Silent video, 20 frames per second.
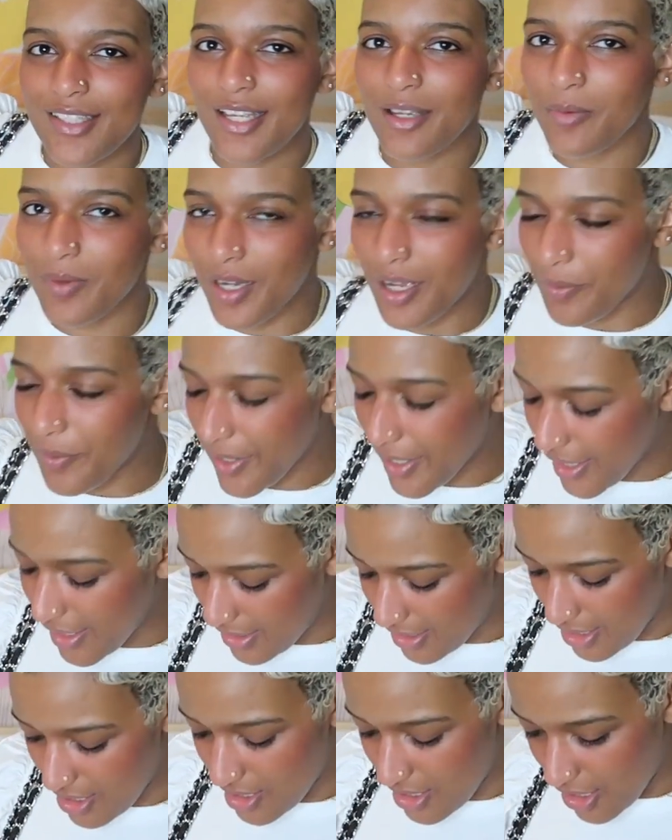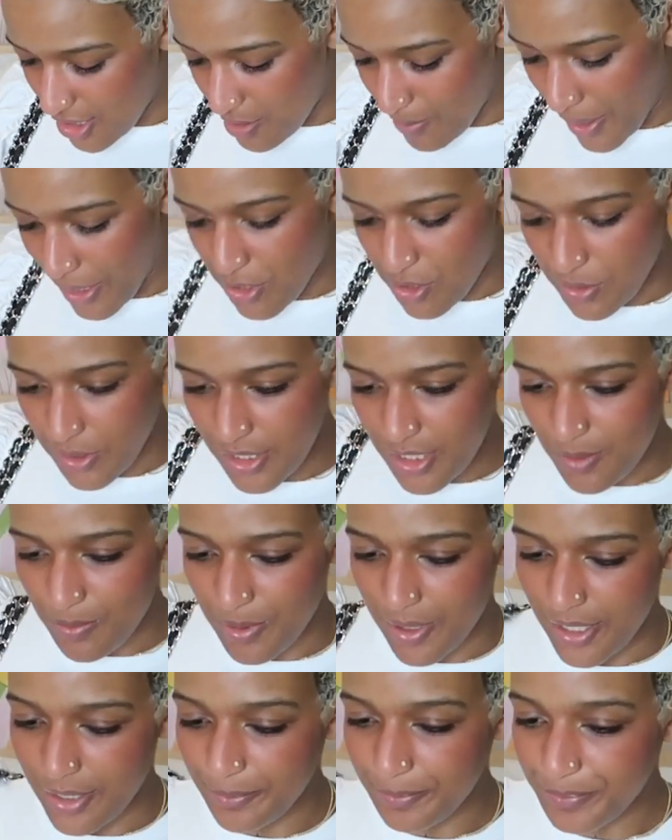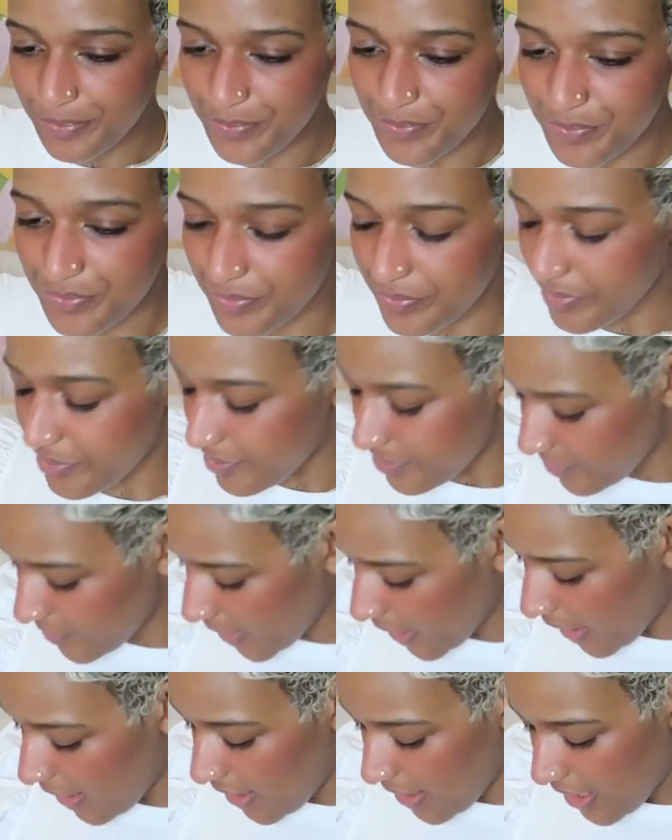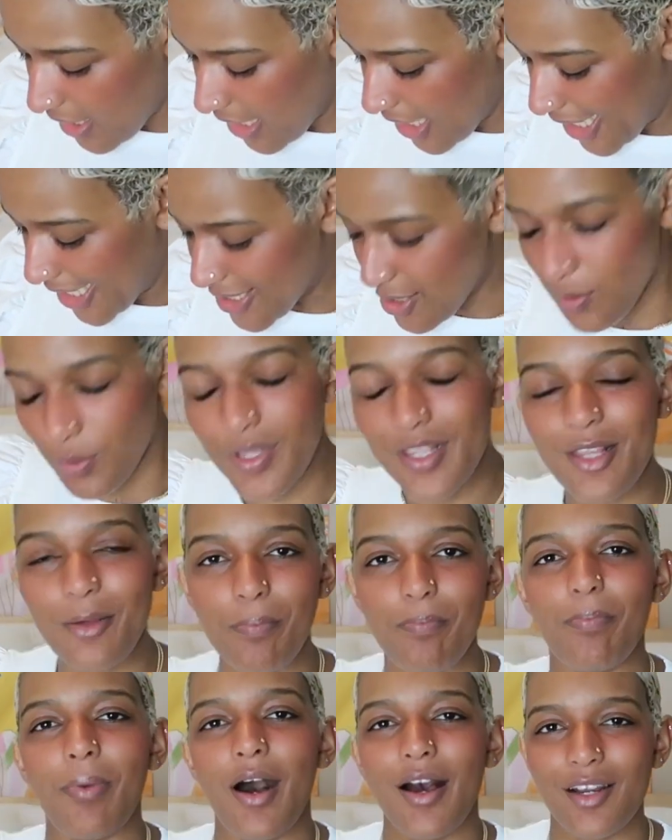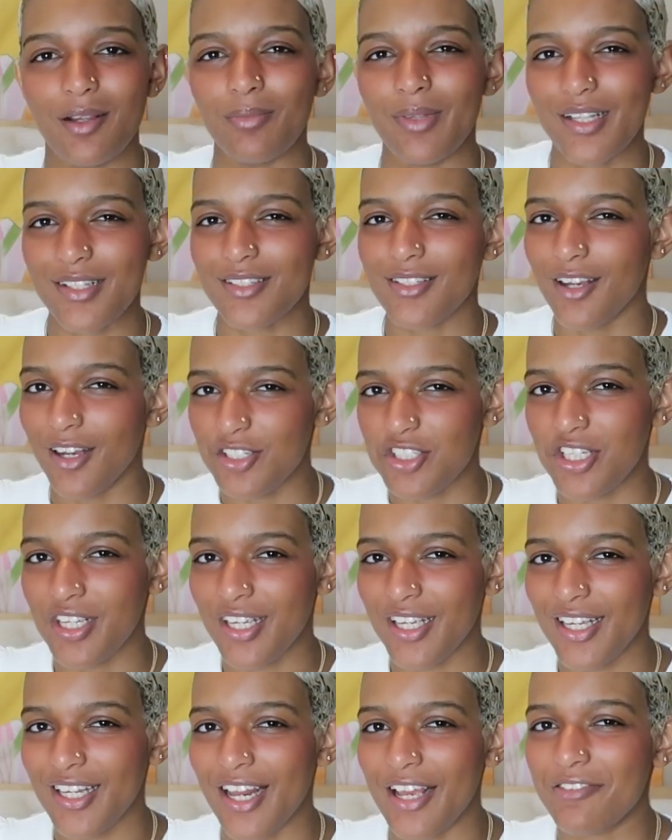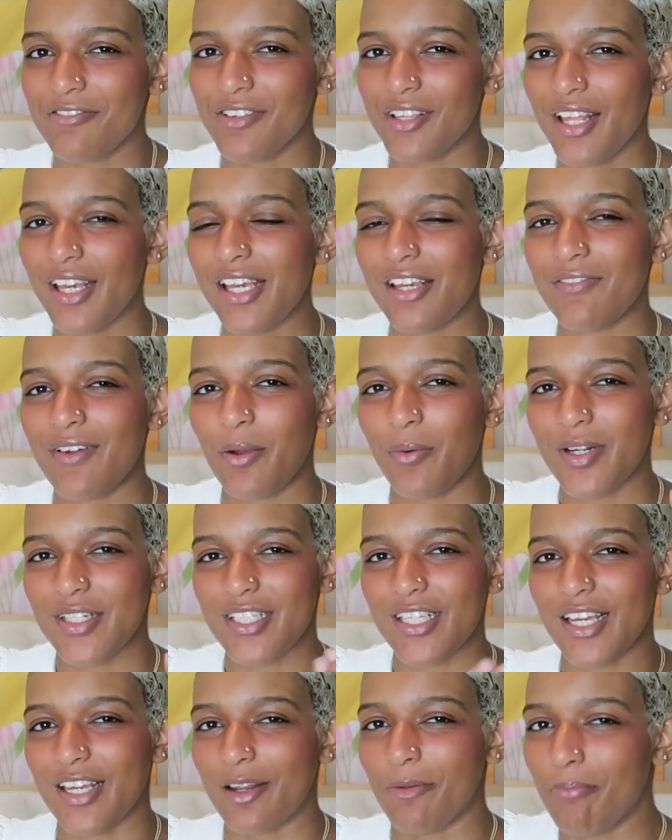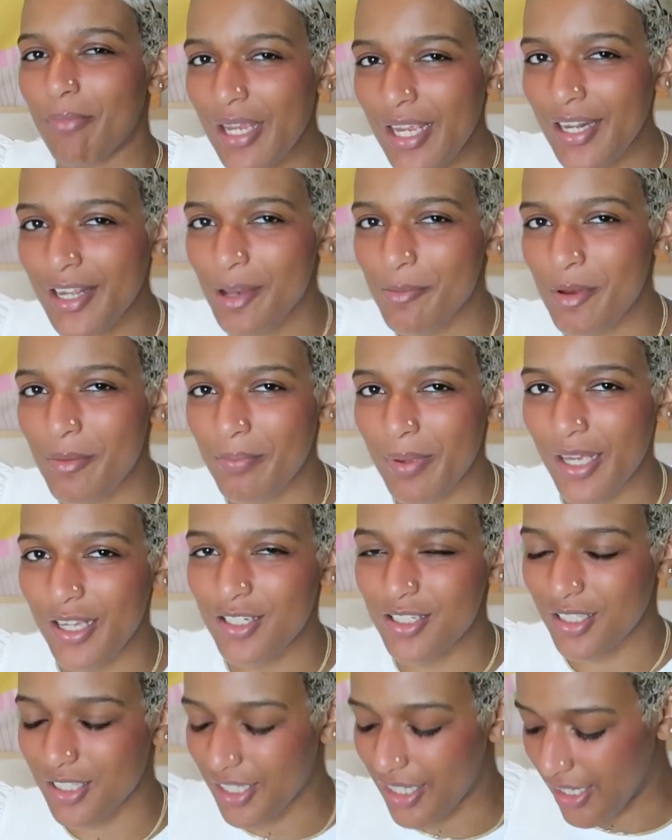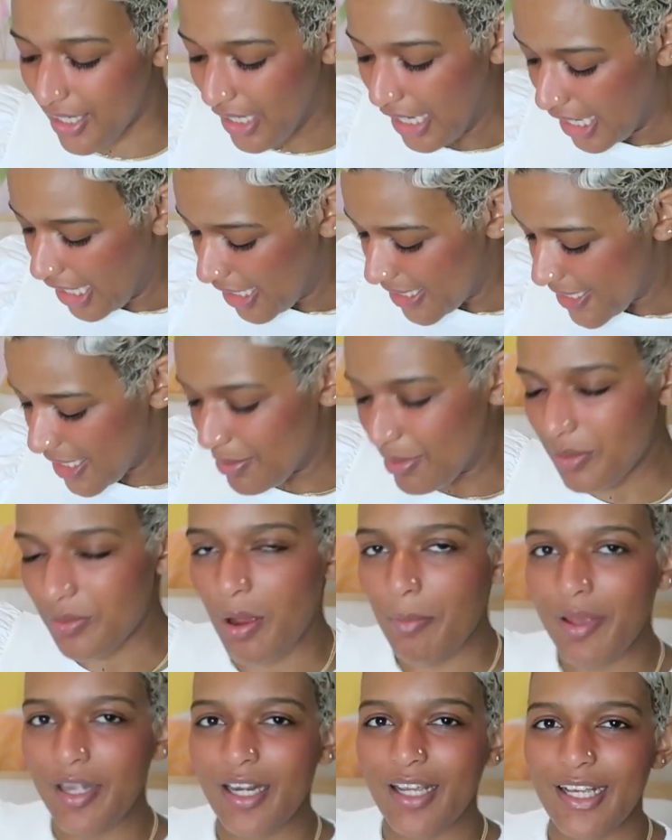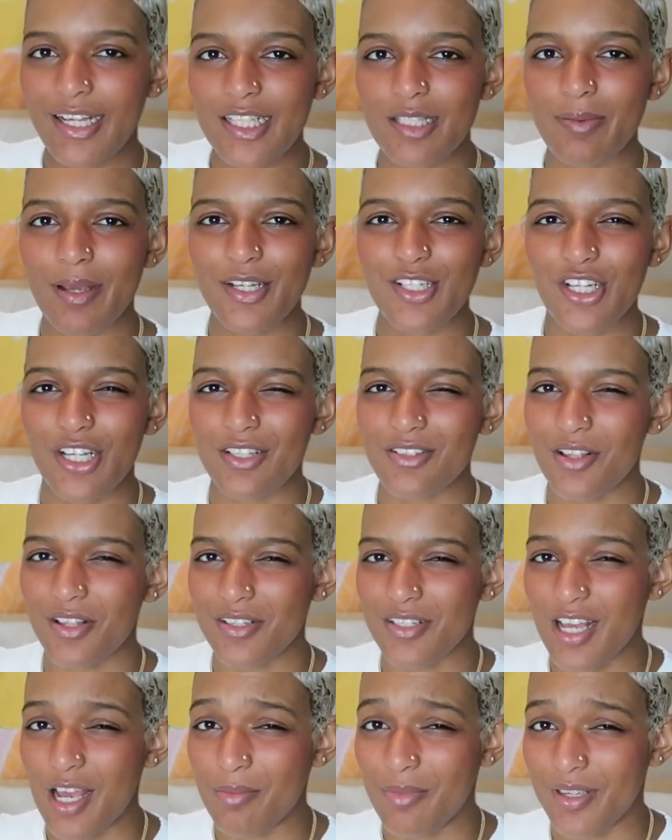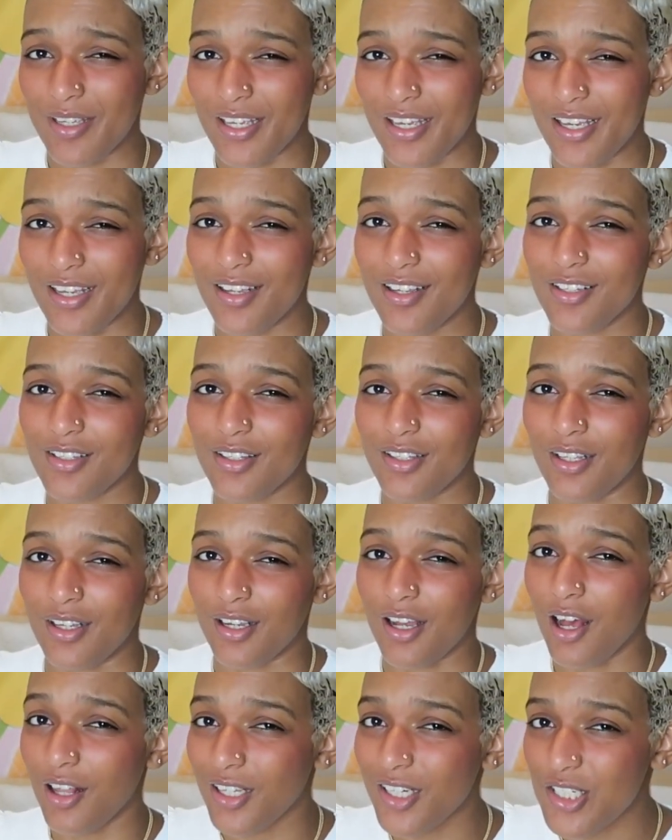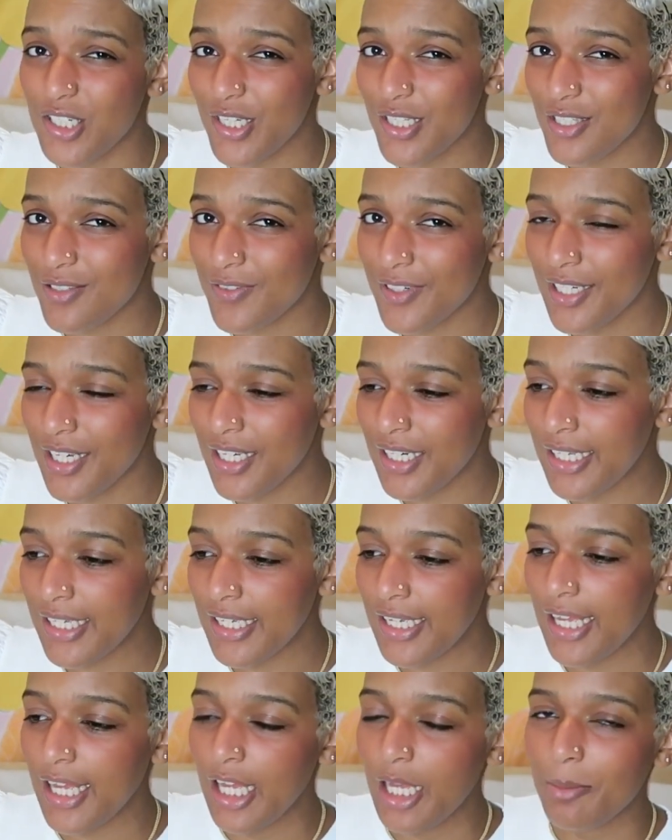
Like when I wear it, it does touch my shorts, but it's only the bottom that's touching it. And I feel like if I were to get a medium in Beige Clair, it's gonna be rubbing against my jeans all the time and get the color transfer on it.